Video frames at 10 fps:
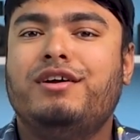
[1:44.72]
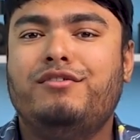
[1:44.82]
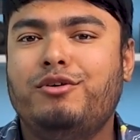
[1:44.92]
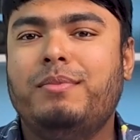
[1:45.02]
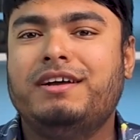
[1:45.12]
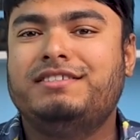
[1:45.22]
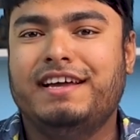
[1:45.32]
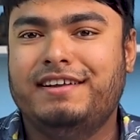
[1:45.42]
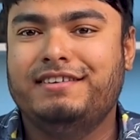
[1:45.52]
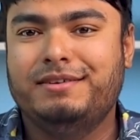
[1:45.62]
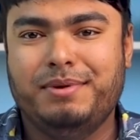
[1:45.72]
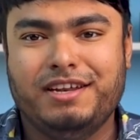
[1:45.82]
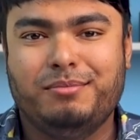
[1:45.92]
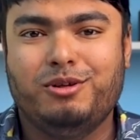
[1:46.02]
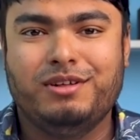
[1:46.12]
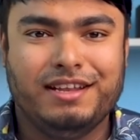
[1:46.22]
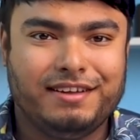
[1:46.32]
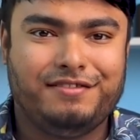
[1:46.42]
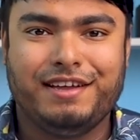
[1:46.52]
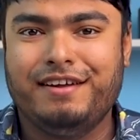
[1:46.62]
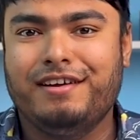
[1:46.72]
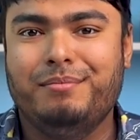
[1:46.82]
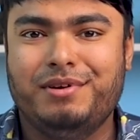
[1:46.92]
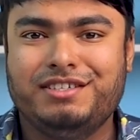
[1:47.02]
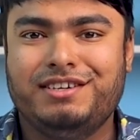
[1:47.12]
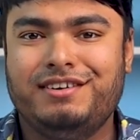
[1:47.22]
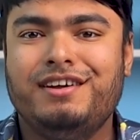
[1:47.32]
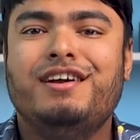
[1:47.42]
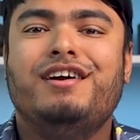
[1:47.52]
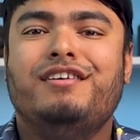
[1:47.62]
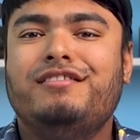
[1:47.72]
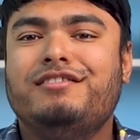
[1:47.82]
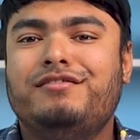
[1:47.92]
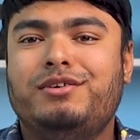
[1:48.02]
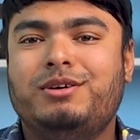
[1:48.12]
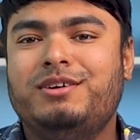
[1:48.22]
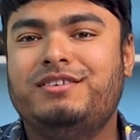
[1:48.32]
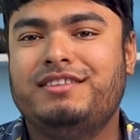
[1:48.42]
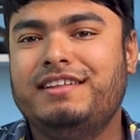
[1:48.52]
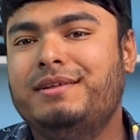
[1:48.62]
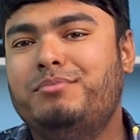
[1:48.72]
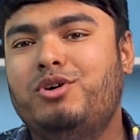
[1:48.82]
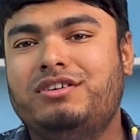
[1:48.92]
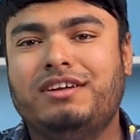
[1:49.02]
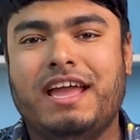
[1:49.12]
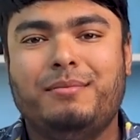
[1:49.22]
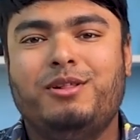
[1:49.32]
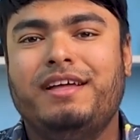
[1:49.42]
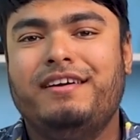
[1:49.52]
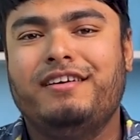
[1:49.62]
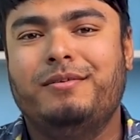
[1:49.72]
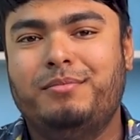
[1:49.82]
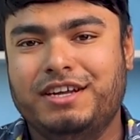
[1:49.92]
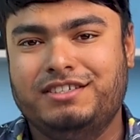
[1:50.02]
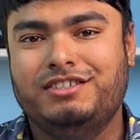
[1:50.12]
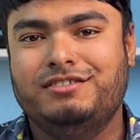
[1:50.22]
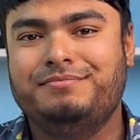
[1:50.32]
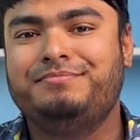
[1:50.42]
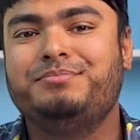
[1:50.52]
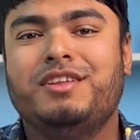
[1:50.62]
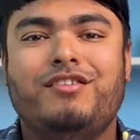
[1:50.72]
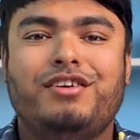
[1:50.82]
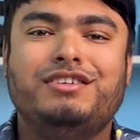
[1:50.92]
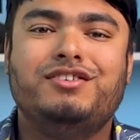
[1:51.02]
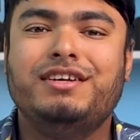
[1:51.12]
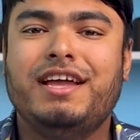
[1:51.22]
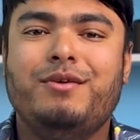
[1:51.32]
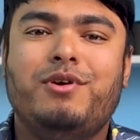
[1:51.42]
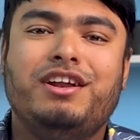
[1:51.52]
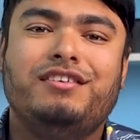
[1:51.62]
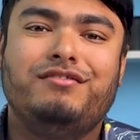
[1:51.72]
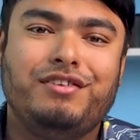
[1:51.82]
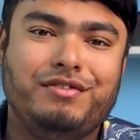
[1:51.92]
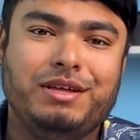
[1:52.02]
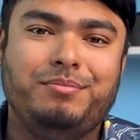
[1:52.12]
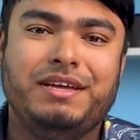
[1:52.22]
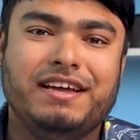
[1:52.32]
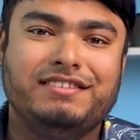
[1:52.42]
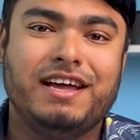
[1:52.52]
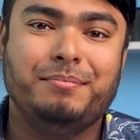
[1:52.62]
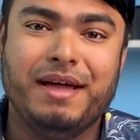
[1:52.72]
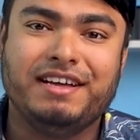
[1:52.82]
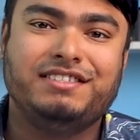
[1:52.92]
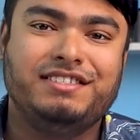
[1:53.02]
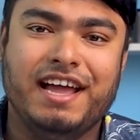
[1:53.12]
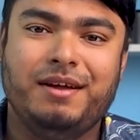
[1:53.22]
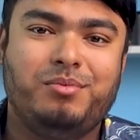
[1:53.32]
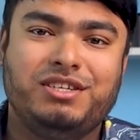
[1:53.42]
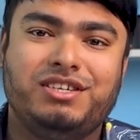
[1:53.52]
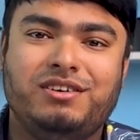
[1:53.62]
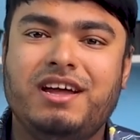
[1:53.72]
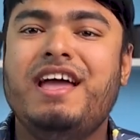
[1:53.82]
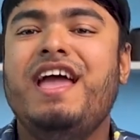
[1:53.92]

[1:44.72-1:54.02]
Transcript: a robust and dependable electric air compressor? Look no further than the Porter Cable Air Compressor. Featuring a 150 psi max tank pressure